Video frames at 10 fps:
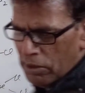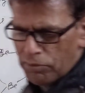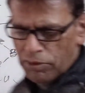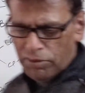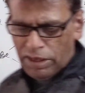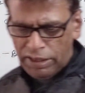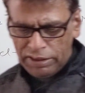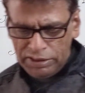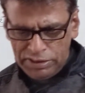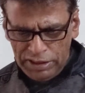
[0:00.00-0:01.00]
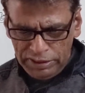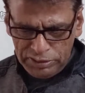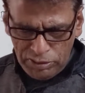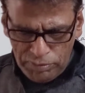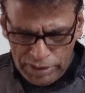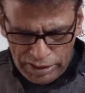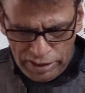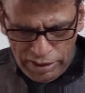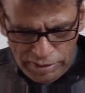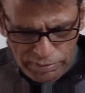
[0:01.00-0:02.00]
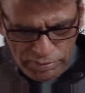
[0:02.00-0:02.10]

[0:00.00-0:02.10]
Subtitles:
the few characteristics of beryllium